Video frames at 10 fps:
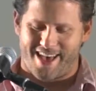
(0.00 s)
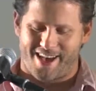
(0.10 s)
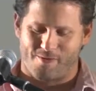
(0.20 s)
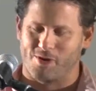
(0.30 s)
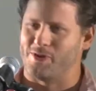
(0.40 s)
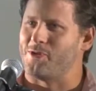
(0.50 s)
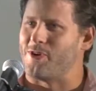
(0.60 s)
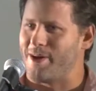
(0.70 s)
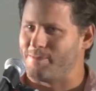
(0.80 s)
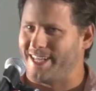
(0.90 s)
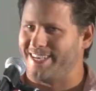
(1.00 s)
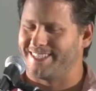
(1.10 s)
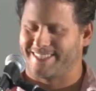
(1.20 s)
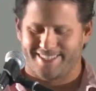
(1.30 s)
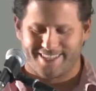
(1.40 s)
Uh, we're in the right
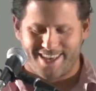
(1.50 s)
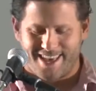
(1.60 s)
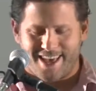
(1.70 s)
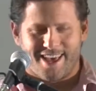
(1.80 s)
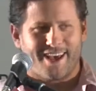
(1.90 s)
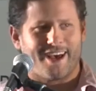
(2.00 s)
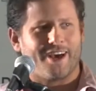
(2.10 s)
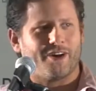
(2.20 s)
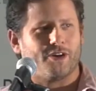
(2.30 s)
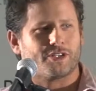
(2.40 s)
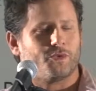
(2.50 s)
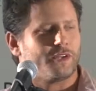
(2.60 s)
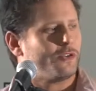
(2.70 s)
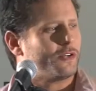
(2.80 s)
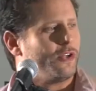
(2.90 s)
place. Uh, also
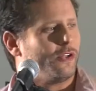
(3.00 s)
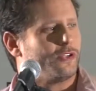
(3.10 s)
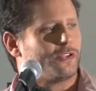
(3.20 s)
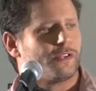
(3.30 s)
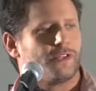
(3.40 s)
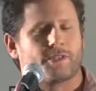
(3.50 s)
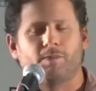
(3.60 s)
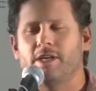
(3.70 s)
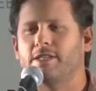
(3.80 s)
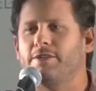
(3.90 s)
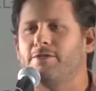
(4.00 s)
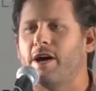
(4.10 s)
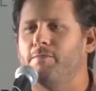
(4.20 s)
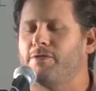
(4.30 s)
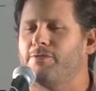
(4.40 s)
wanted to acknowledge the speakers that have
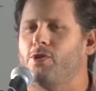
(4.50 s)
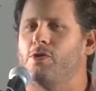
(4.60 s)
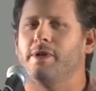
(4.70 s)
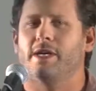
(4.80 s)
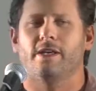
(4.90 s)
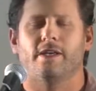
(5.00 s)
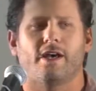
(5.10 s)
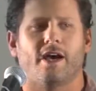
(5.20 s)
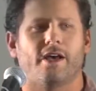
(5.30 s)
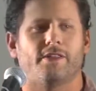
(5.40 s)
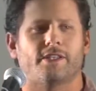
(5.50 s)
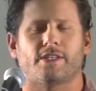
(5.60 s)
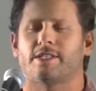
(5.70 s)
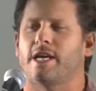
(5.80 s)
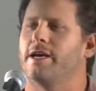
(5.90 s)
come before me. Uh, there's
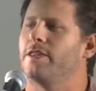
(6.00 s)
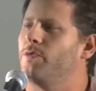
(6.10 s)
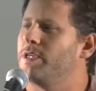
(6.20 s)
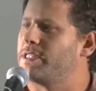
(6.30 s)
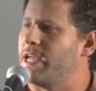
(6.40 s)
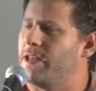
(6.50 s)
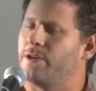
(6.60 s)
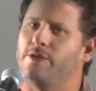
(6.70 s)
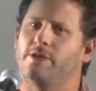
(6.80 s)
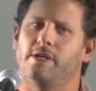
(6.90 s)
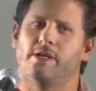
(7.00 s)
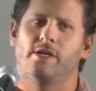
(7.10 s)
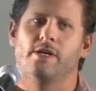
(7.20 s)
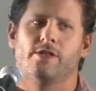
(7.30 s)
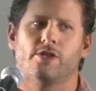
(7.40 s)
a saying that we stand on the,
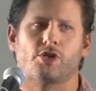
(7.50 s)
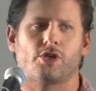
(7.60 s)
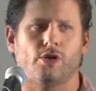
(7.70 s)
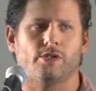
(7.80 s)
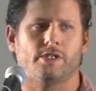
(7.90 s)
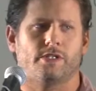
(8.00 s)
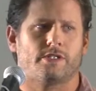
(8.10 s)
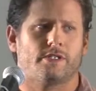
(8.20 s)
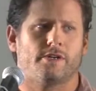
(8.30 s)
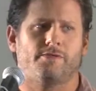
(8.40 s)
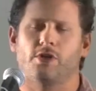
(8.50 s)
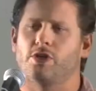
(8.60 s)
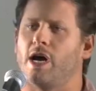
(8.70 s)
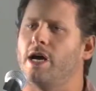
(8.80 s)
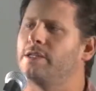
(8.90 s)
the shoulders of the
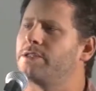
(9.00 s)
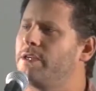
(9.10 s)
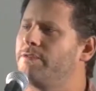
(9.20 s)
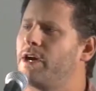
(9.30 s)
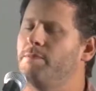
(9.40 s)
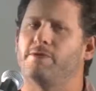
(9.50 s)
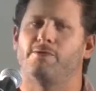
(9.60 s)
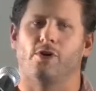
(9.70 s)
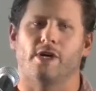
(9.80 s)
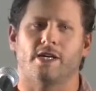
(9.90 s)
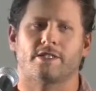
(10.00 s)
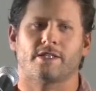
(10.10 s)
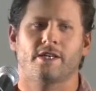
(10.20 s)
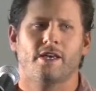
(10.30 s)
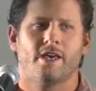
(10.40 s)
giants that have come before
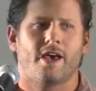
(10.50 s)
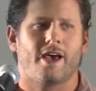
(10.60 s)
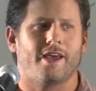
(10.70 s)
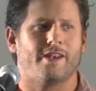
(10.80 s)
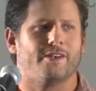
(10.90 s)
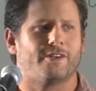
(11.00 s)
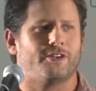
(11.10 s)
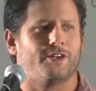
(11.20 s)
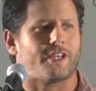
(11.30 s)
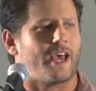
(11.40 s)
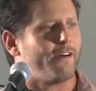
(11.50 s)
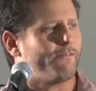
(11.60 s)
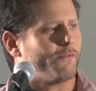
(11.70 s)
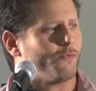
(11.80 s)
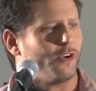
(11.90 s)
us. And, you know, to
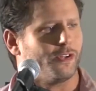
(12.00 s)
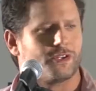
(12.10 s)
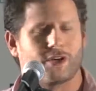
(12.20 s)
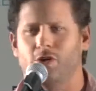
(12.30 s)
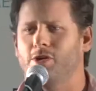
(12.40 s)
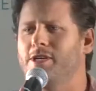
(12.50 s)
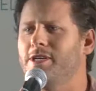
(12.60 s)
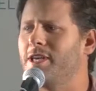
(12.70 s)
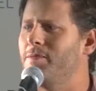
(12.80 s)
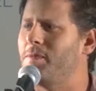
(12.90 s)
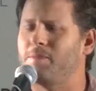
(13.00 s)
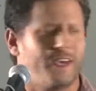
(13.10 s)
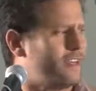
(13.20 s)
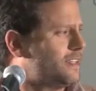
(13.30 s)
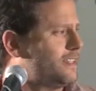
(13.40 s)
have Ronald Cohen and Chemi
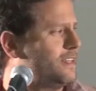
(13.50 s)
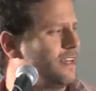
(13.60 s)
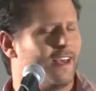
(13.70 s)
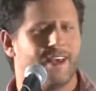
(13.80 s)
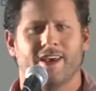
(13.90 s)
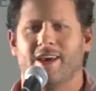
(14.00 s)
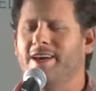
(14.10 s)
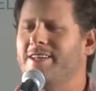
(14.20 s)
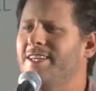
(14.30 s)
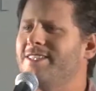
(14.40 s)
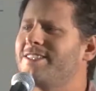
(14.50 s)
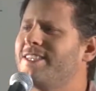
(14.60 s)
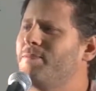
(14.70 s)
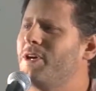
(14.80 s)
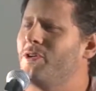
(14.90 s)
Peres and Eitan
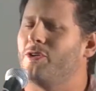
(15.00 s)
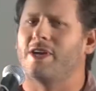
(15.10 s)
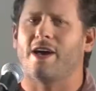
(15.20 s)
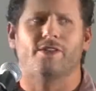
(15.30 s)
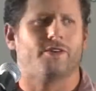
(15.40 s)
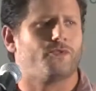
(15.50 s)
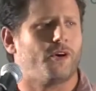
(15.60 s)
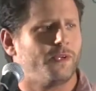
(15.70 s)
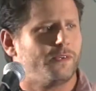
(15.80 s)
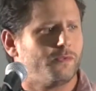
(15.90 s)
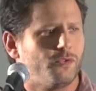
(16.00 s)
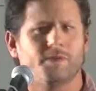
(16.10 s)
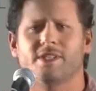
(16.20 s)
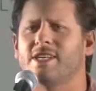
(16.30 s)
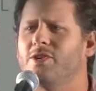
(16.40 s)
Stibbe and all the other, Robert
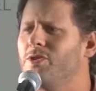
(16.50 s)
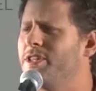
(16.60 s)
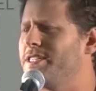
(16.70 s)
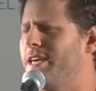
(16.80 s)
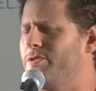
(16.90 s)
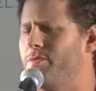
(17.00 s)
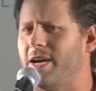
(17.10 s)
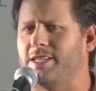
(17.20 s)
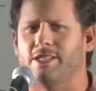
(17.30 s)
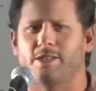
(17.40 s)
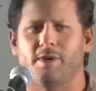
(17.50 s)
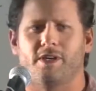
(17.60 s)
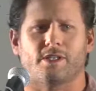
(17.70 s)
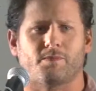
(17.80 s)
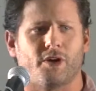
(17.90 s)
Rubinstein, all these other amazing
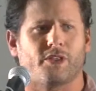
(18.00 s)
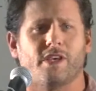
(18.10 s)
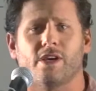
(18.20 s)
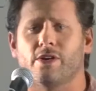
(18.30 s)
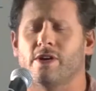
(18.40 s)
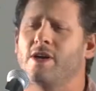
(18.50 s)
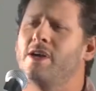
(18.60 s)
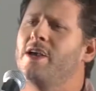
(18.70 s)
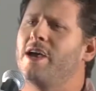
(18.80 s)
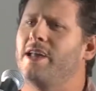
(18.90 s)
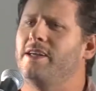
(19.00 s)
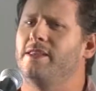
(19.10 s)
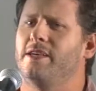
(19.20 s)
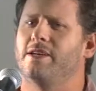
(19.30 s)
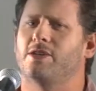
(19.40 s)
speakers, both here and
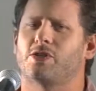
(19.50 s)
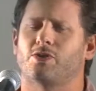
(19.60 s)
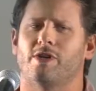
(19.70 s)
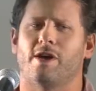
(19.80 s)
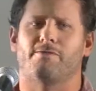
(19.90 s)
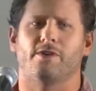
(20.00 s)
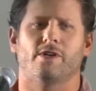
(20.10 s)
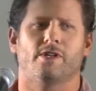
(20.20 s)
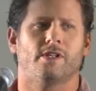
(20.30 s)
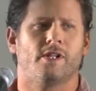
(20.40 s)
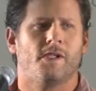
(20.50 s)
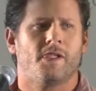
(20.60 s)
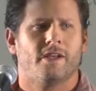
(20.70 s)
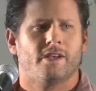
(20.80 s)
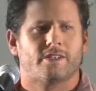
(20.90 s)
in the industry, I feel
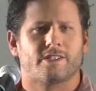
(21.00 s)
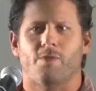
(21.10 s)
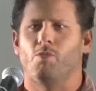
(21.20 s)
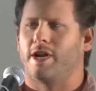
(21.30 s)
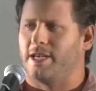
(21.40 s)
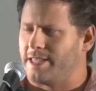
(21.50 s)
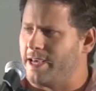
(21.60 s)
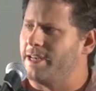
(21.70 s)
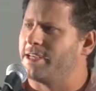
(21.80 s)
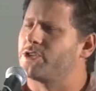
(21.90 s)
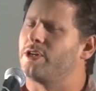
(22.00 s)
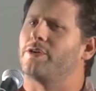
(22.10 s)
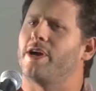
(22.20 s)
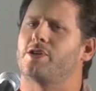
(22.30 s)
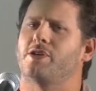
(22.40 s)
somewhat as that next
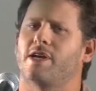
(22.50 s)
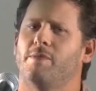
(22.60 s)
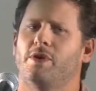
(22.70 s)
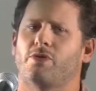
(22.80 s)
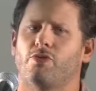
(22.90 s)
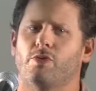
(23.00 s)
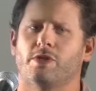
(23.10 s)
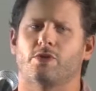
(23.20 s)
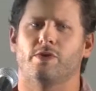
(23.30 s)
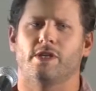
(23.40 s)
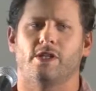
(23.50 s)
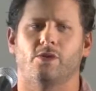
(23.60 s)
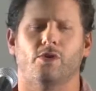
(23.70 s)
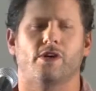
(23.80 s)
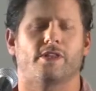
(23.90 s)
generation coming through, it's really
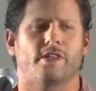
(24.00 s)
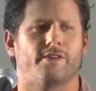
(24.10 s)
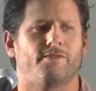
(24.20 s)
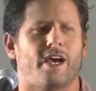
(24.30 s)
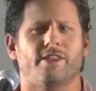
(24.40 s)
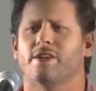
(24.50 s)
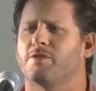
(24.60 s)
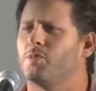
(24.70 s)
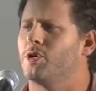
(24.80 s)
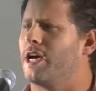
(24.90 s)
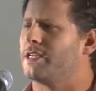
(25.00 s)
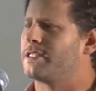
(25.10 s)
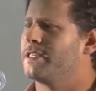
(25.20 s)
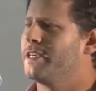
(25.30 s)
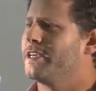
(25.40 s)
the work that they've done that have put
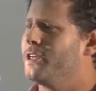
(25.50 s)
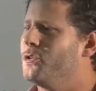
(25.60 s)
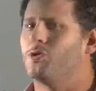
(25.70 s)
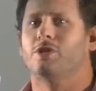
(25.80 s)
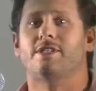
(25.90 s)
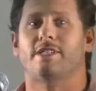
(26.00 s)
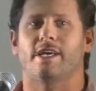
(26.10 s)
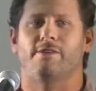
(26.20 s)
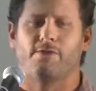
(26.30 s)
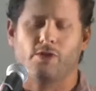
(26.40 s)
us in good stead.